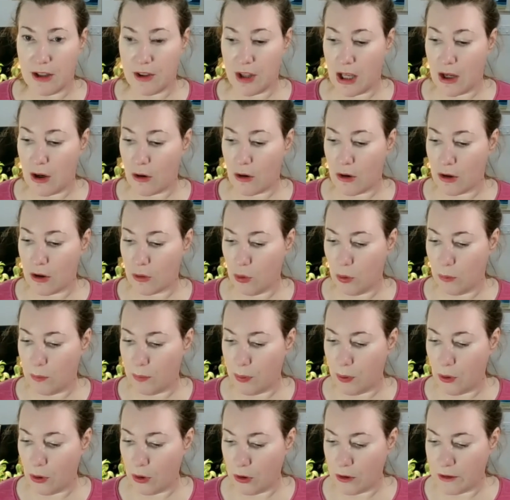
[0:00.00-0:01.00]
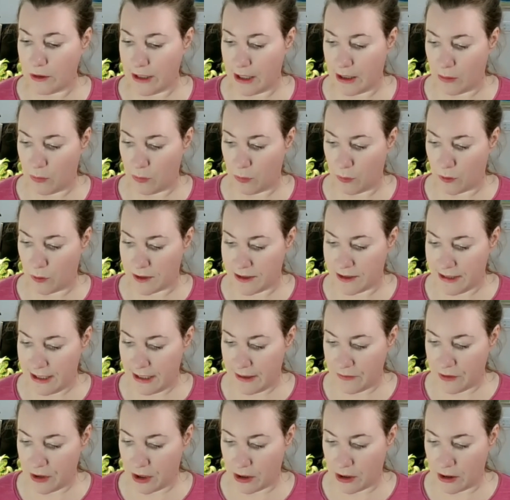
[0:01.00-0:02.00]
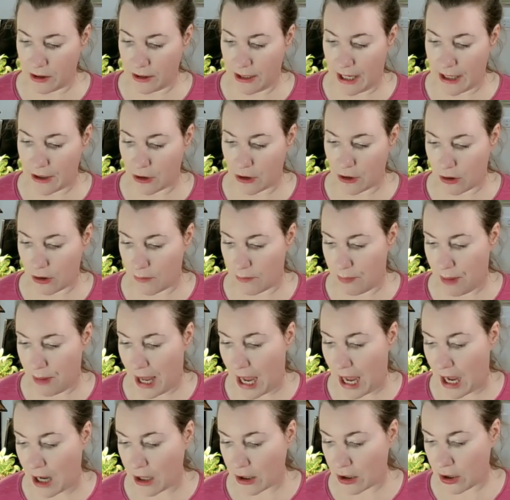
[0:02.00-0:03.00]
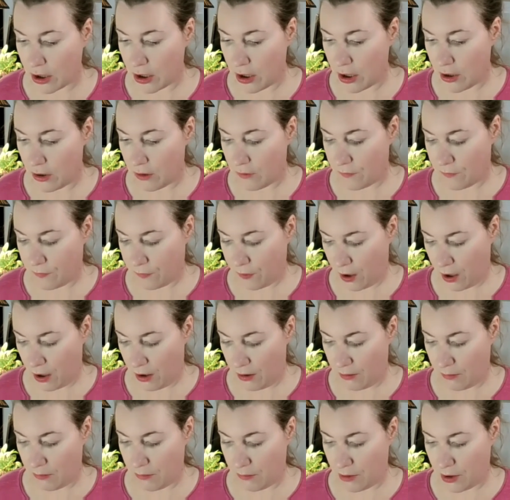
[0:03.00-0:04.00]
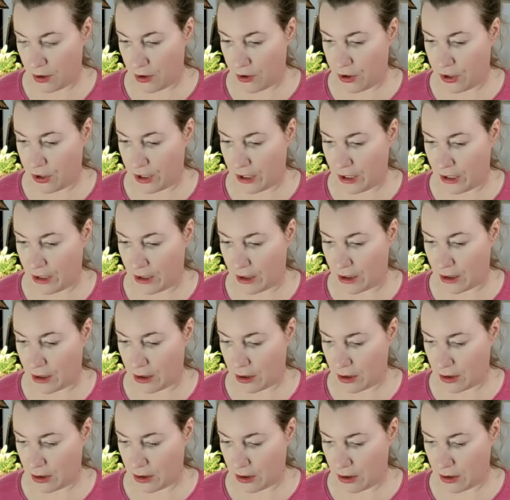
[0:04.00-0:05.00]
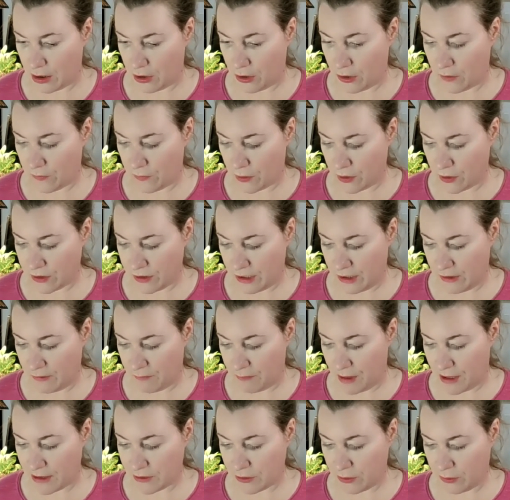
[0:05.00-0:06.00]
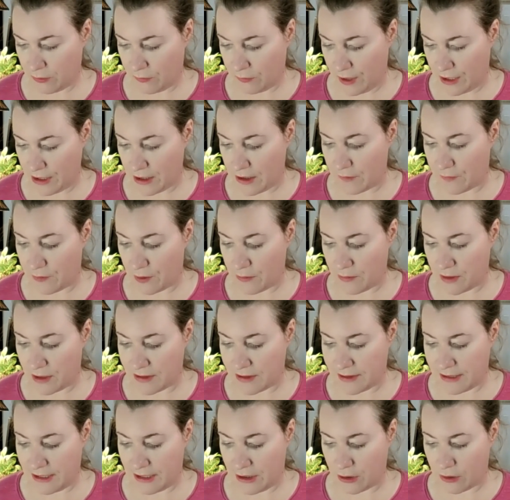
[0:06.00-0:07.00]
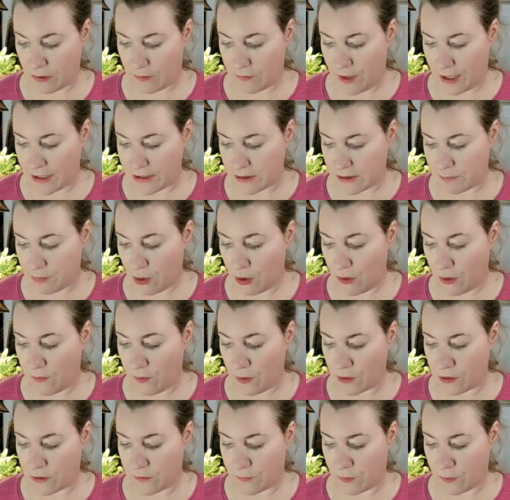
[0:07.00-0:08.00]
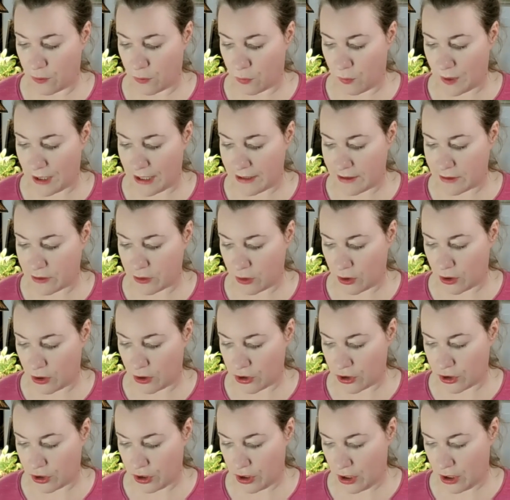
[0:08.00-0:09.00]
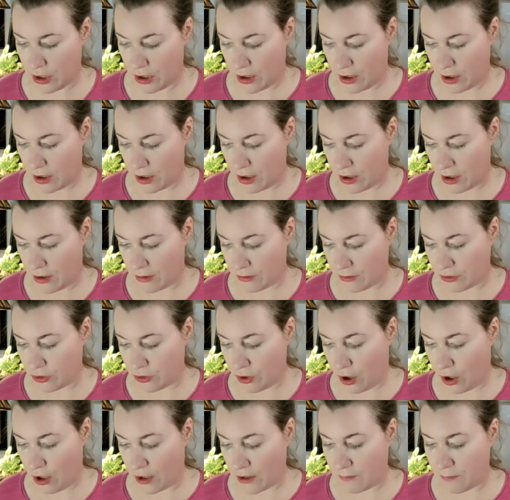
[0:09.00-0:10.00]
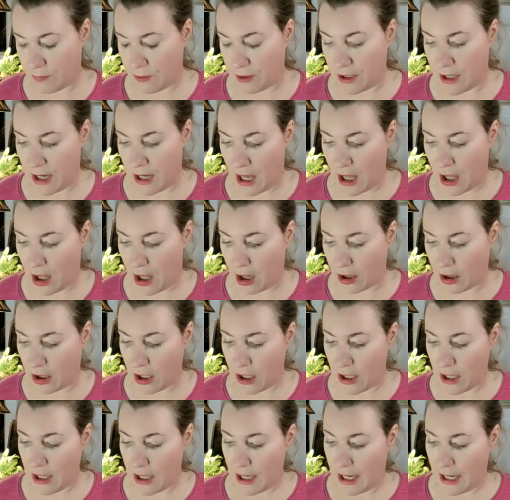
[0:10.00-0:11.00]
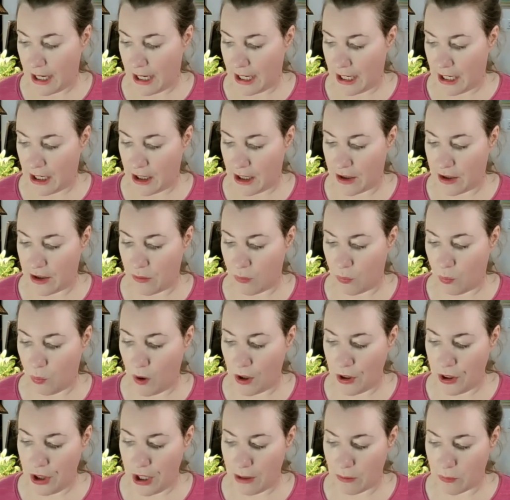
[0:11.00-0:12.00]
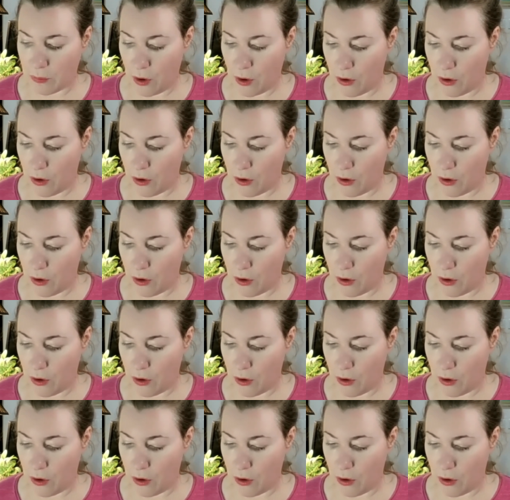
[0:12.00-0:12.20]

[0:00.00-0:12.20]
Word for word: to get that article pulled and received a letter back from the University of Pennsylvania from the Senior Vice Provost for Research, uh, Dawn Bonnell. And what they